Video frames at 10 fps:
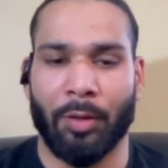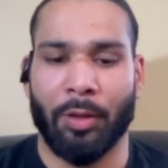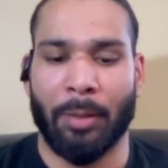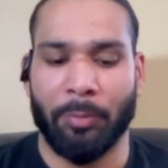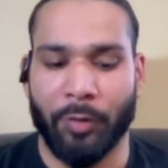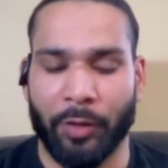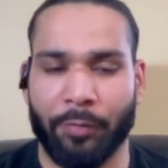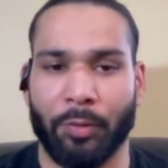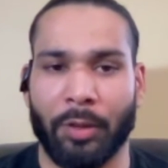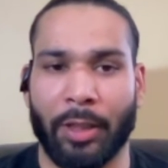I'm
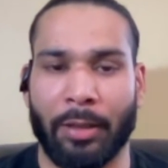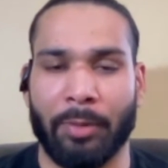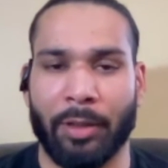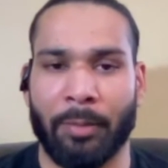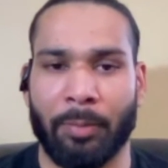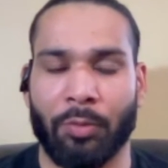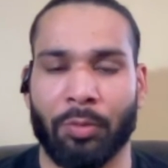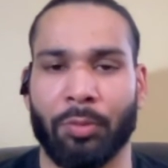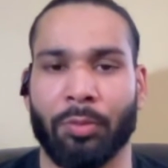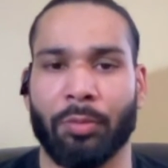grateful that I'm able
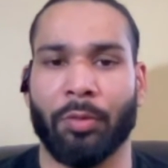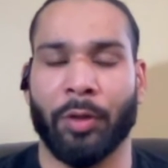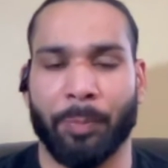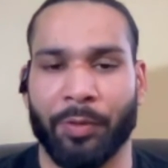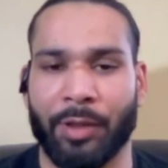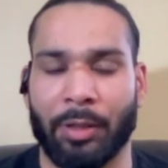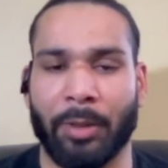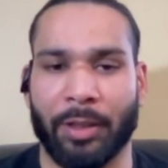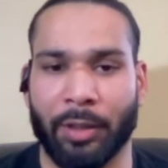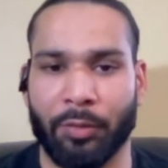to represent
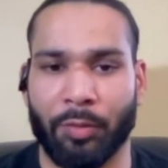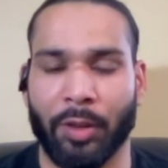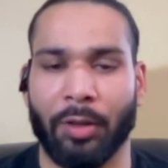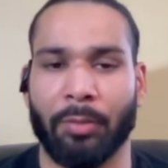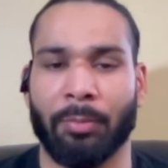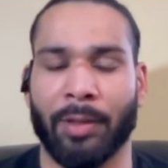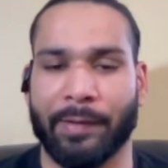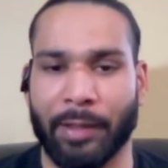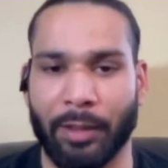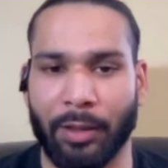my country, my
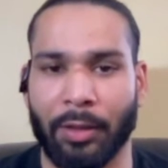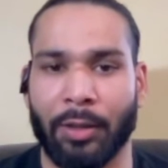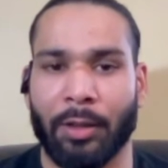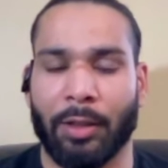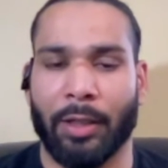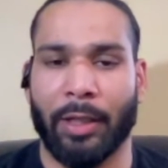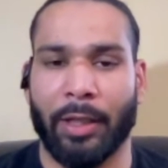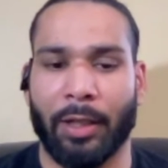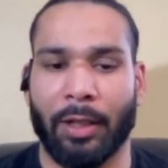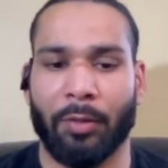city,
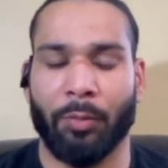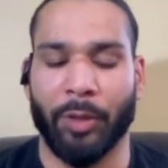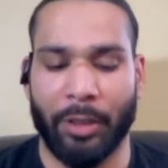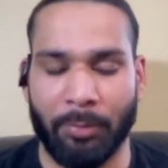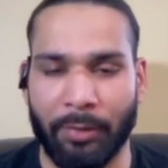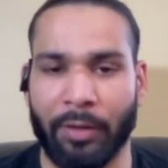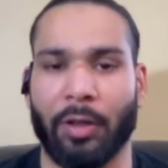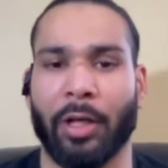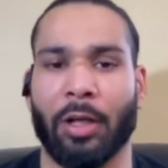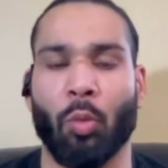and where I'm living
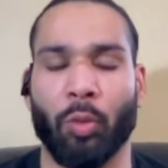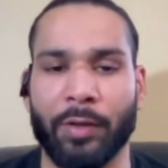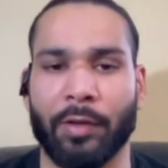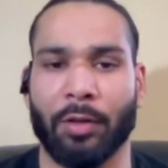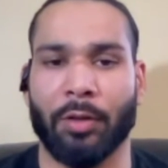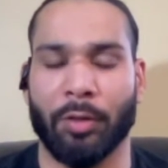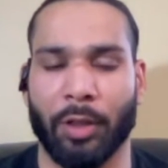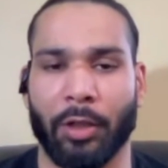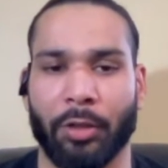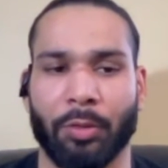right now, Windsor,
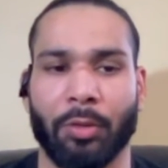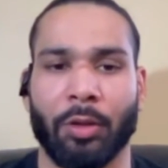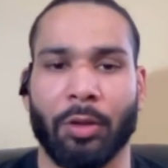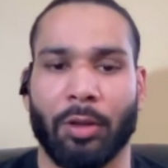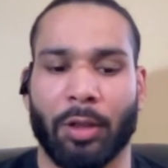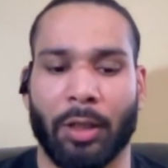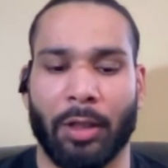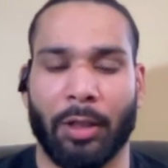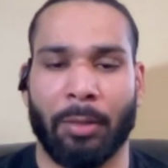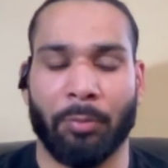Ontario.
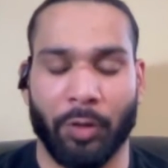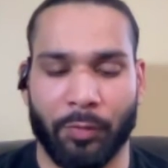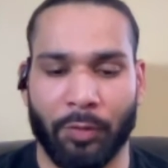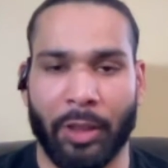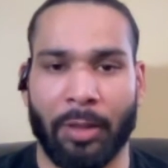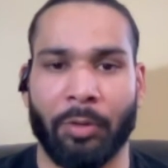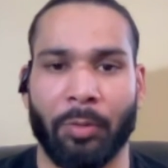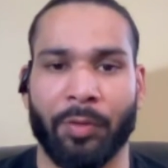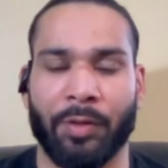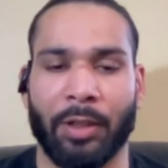I'm grateful that I'm
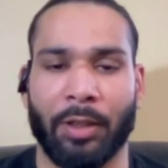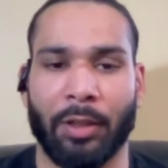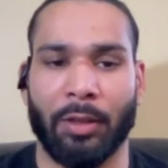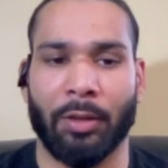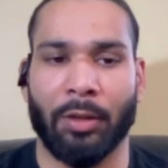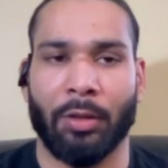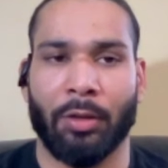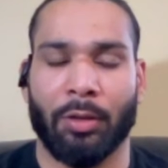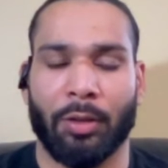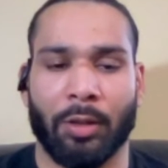representing
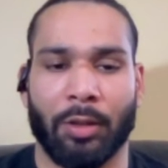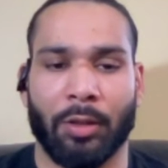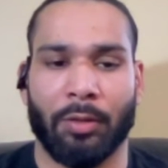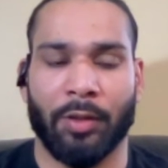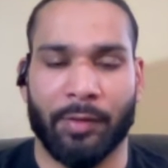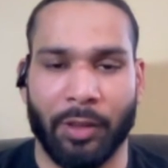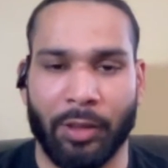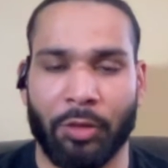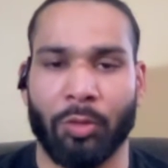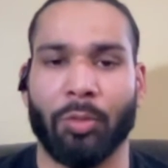this
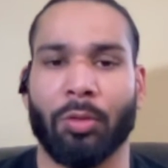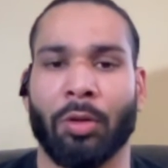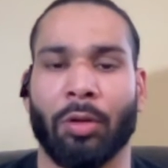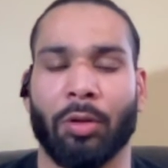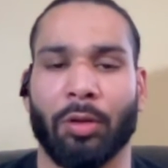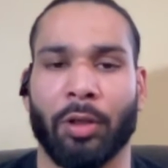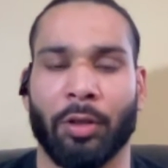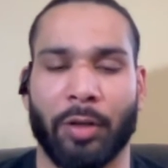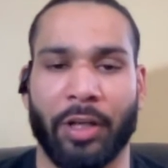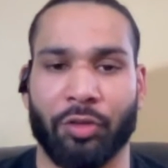city too on
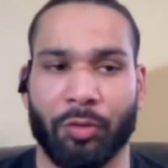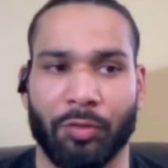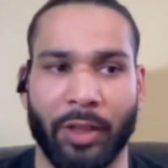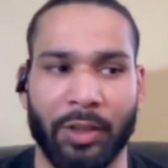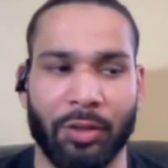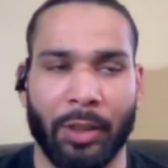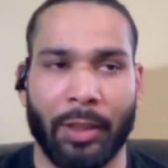international stage.